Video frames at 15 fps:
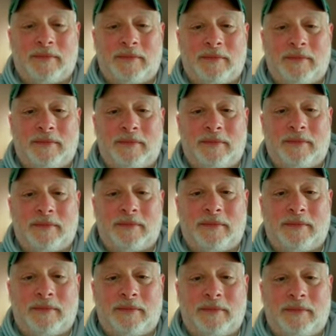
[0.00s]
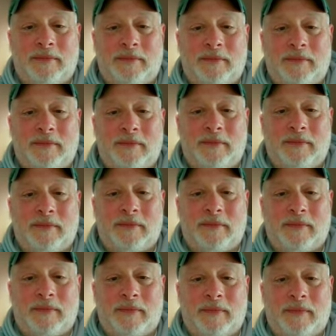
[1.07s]

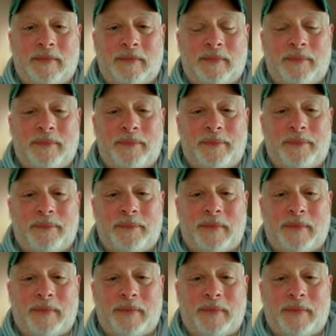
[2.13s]
(not speaking)